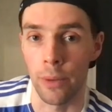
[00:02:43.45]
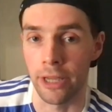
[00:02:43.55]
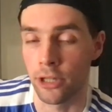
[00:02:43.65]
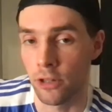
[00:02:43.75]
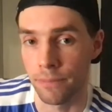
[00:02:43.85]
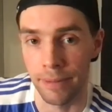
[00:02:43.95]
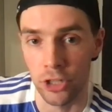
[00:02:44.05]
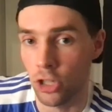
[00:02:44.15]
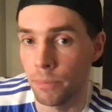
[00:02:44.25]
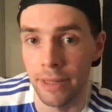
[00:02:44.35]
we
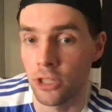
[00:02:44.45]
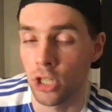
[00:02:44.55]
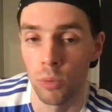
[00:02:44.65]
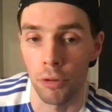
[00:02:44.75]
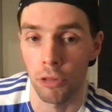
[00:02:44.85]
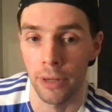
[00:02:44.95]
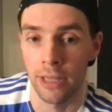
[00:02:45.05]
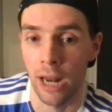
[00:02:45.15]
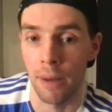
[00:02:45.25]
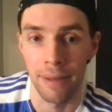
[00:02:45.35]
should have been 2 or
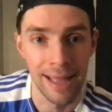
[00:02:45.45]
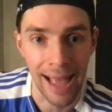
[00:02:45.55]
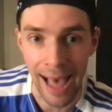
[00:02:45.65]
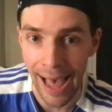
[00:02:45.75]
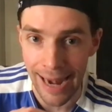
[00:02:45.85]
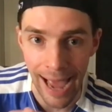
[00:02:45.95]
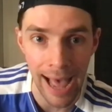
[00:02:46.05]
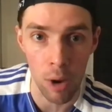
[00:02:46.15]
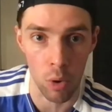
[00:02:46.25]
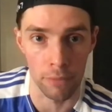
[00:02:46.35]
3-0 up and
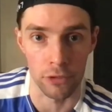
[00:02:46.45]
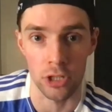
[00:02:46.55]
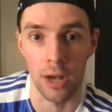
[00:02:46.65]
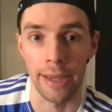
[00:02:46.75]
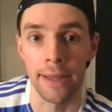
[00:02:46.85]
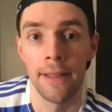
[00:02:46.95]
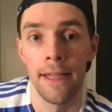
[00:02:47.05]
out of sight.